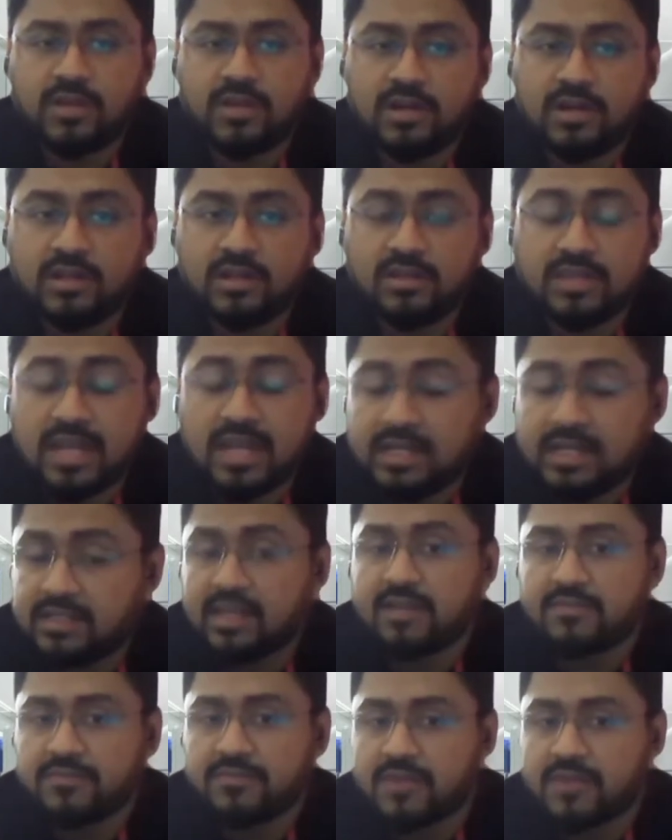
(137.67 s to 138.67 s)
return the
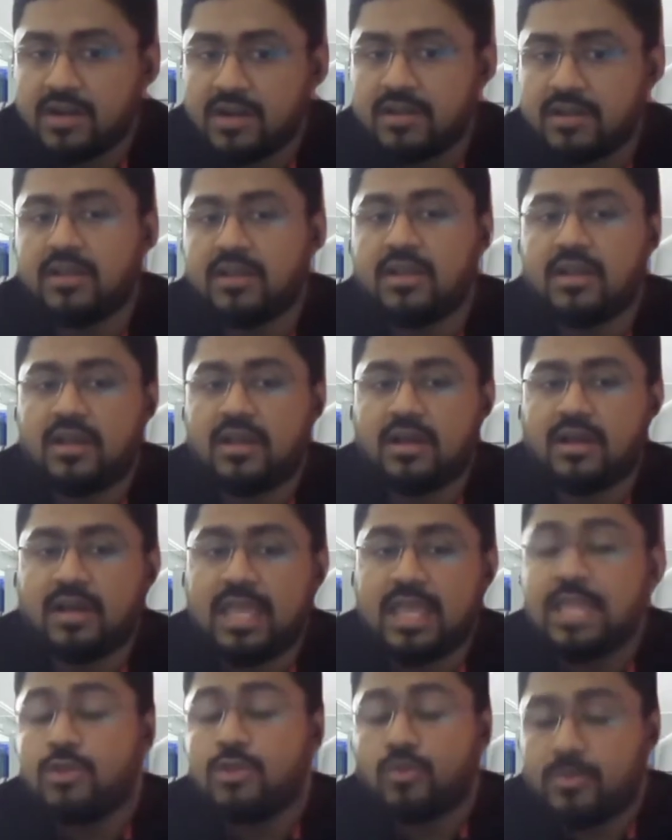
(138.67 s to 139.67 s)
entire fund
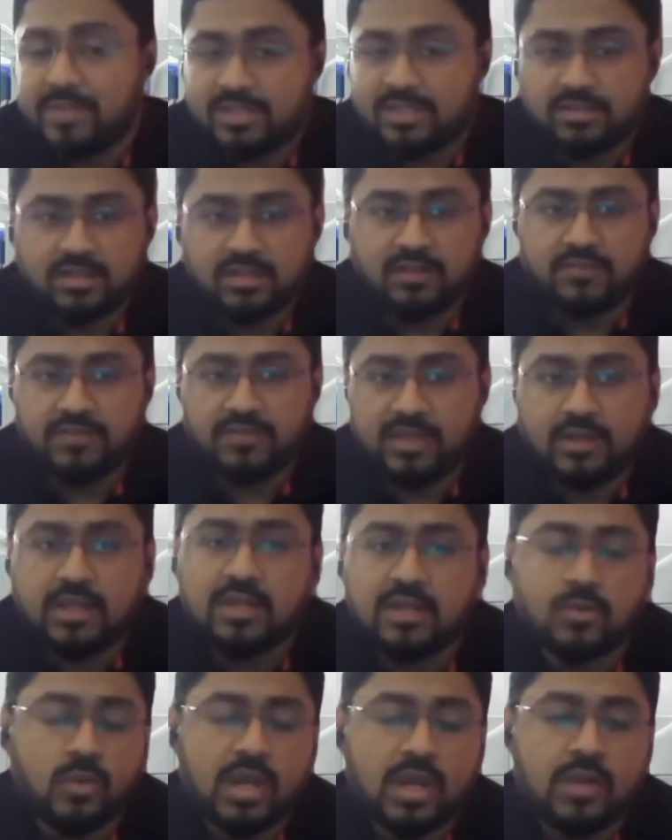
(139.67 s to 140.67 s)
AUM itself
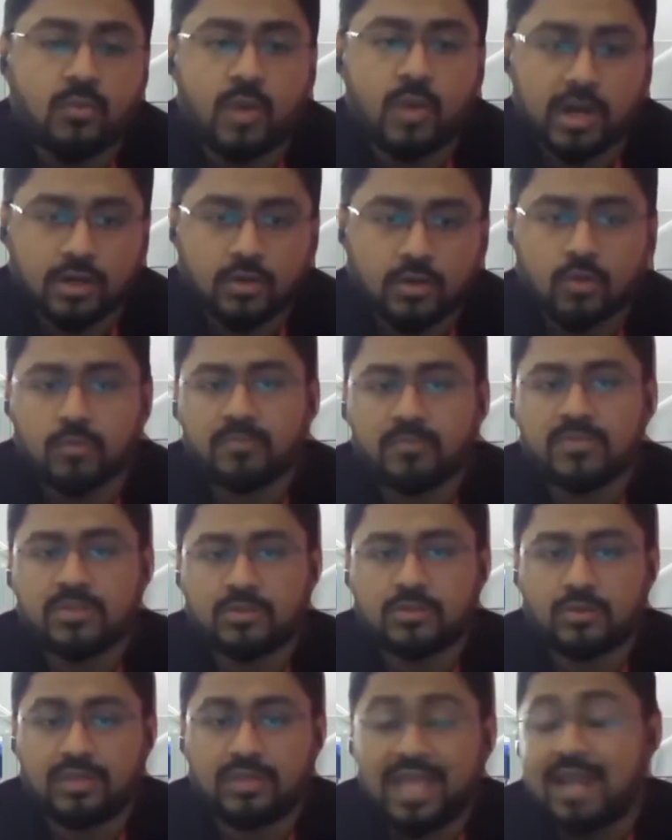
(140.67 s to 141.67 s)
in one.
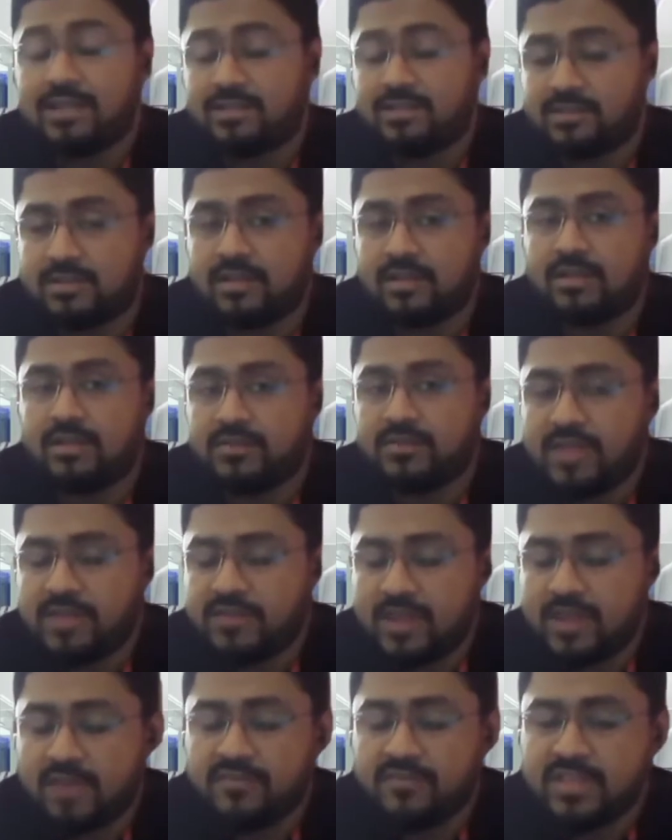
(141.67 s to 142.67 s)
So that is the
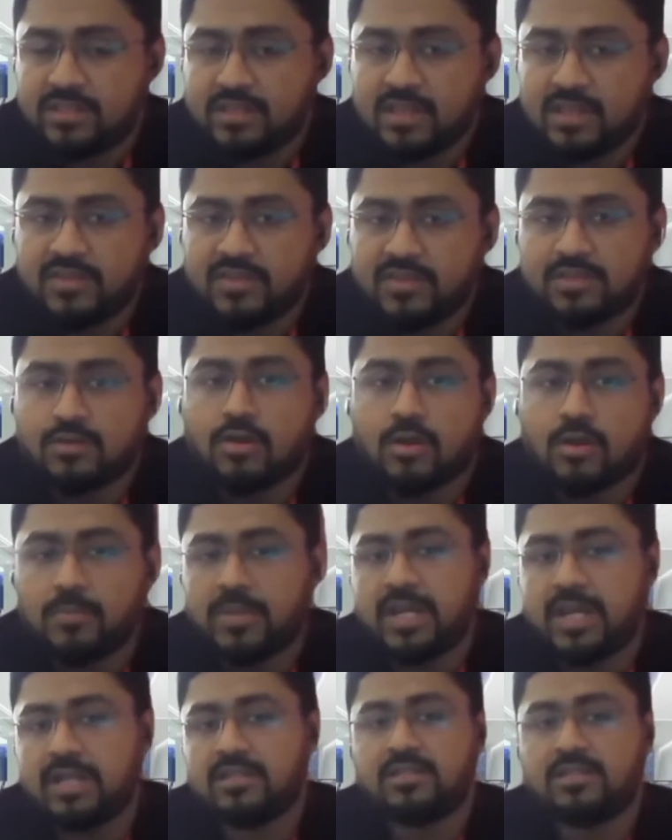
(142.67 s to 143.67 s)
way a VC investor
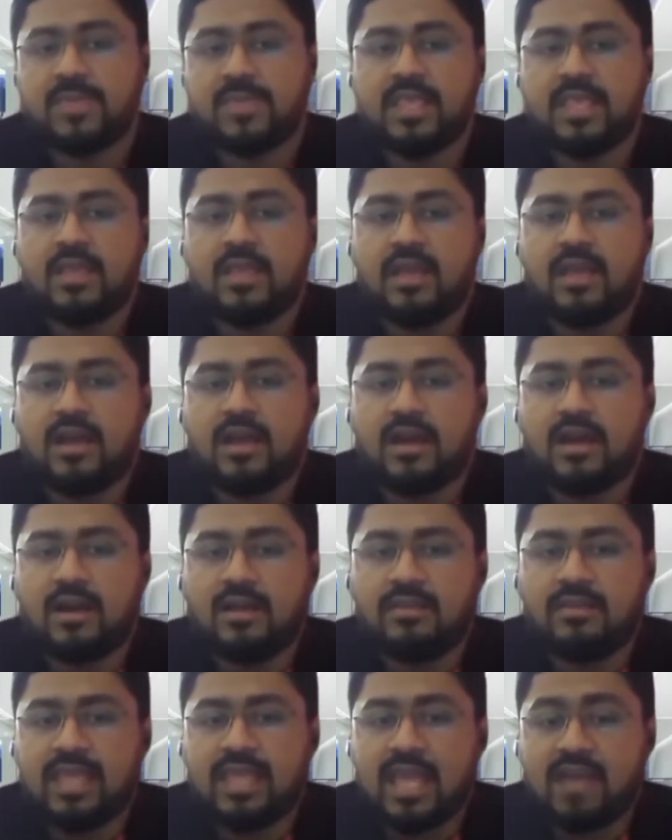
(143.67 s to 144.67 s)
operates.
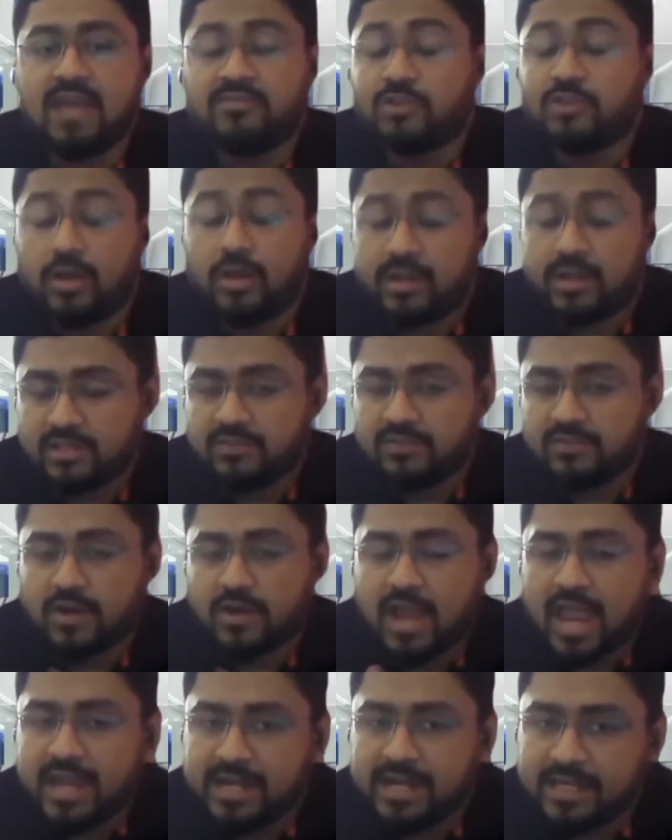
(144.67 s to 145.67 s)
They have tolerance
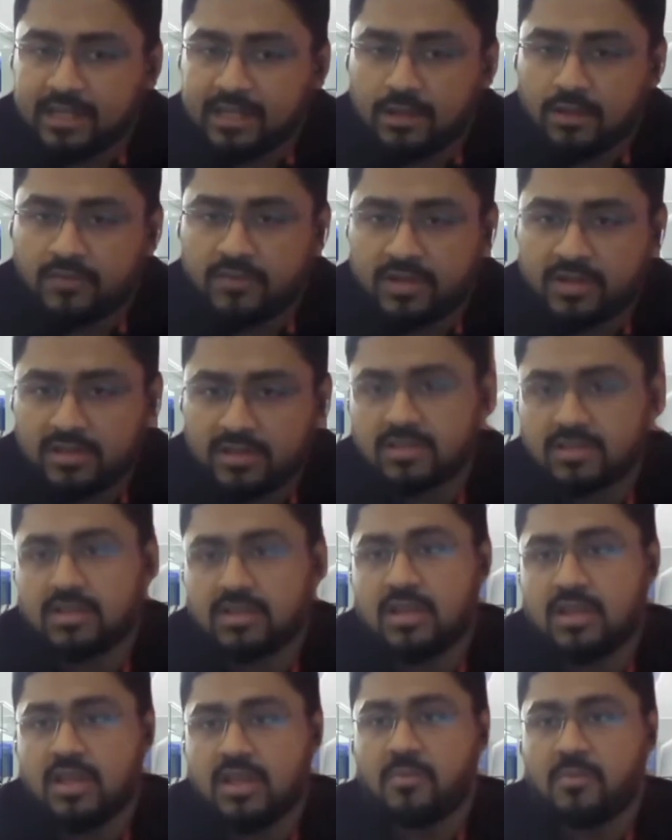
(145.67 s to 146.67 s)
for a high degree of risk,
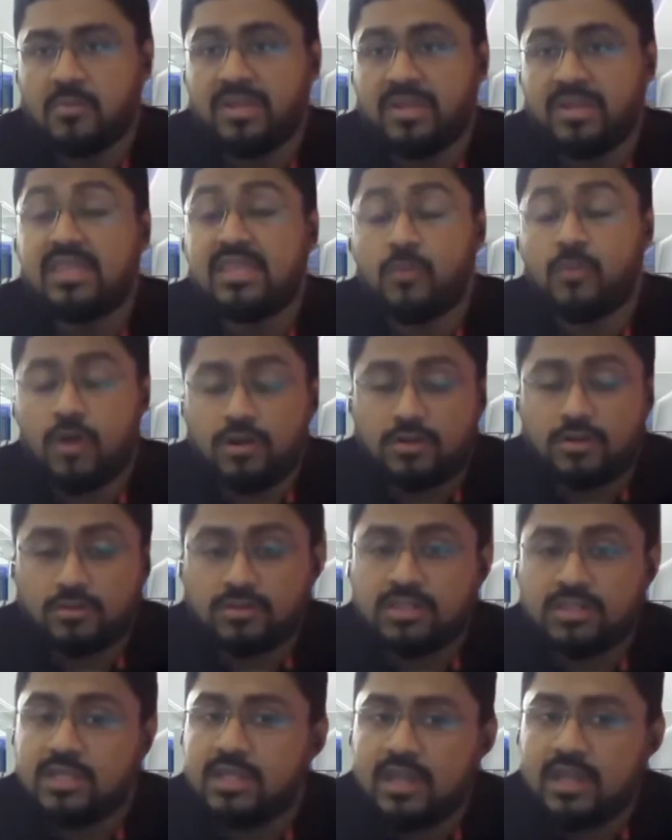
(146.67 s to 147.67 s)
but they want
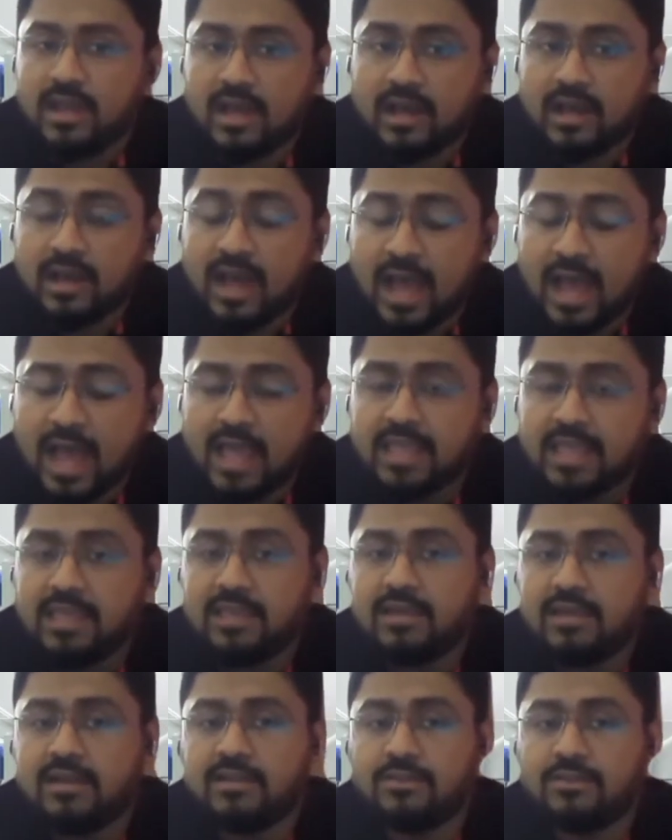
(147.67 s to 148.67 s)
to see a
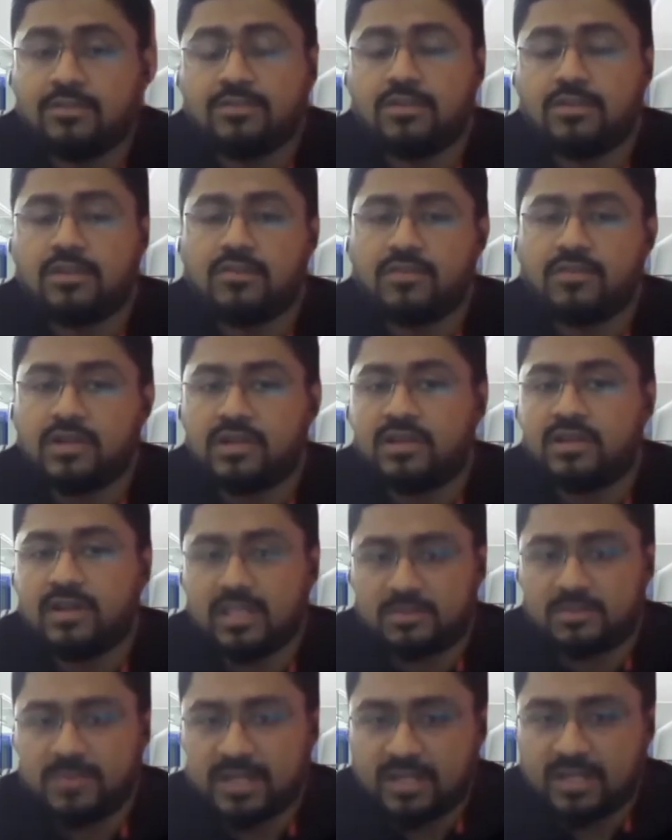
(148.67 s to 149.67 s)
high
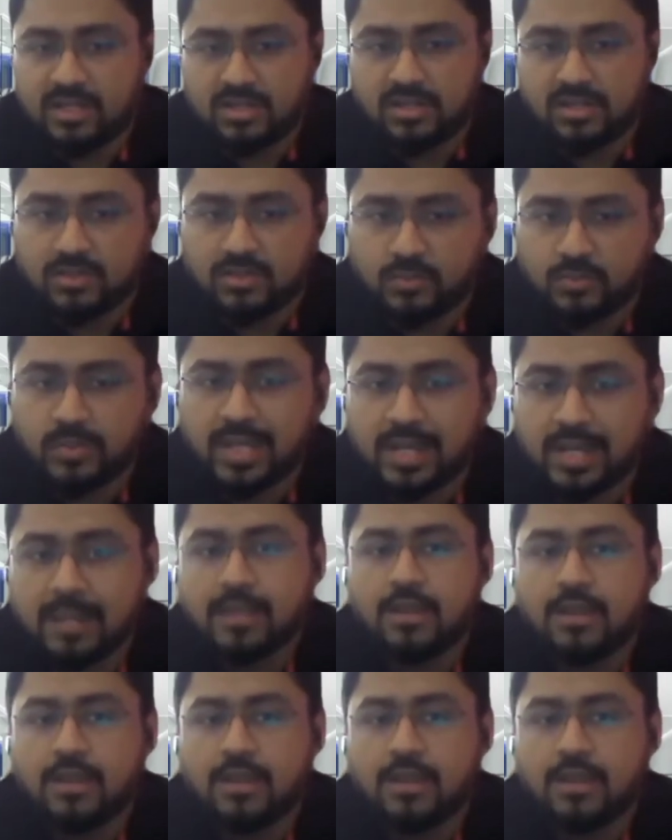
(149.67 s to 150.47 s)
return expectation as well.